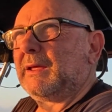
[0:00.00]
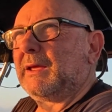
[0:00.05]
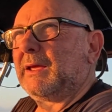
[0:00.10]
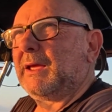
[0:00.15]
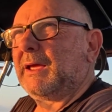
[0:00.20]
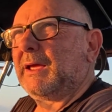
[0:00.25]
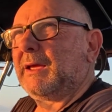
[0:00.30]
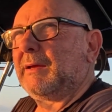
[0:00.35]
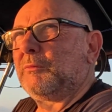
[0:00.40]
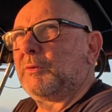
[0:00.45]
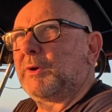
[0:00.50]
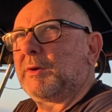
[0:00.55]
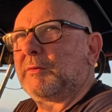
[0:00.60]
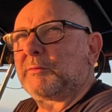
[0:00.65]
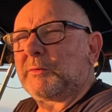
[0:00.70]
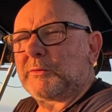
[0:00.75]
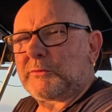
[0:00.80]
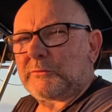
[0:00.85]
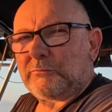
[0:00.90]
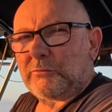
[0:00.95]
when I was
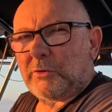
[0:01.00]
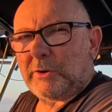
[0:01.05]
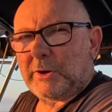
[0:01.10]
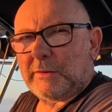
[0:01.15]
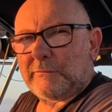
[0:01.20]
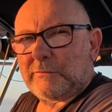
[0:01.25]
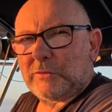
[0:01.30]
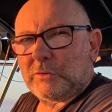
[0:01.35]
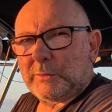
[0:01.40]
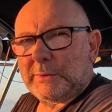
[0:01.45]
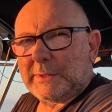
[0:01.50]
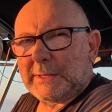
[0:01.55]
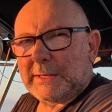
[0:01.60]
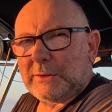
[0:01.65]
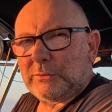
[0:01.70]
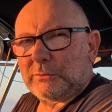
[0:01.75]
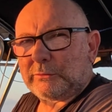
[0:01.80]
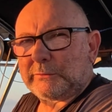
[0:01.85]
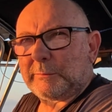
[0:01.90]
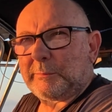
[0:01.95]
supposed to rendezvous with
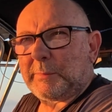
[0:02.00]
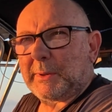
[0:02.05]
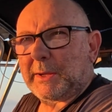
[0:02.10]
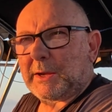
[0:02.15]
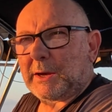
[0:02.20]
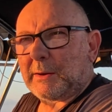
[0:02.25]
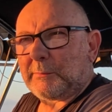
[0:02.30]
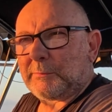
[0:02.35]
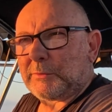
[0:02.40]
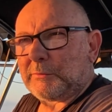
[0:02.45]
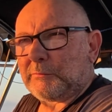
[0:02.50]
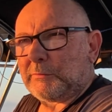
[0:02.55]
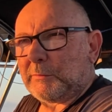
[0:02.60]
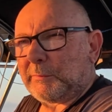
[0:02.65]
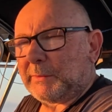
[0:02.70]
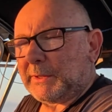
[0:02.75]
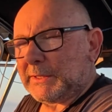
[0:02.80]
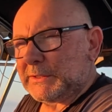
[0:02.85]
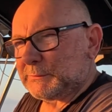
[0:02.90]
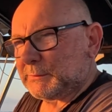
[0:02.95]
Neil to pick up the
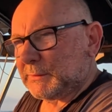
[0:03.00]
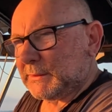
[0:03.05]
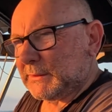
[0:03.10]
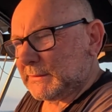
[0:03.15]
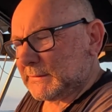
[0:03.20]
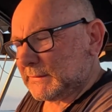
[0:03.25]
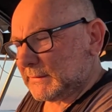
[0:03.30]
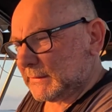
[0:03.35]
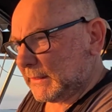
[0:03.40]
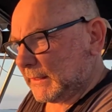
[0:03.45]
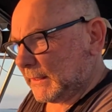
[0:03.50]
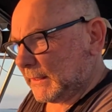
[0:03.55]
replacement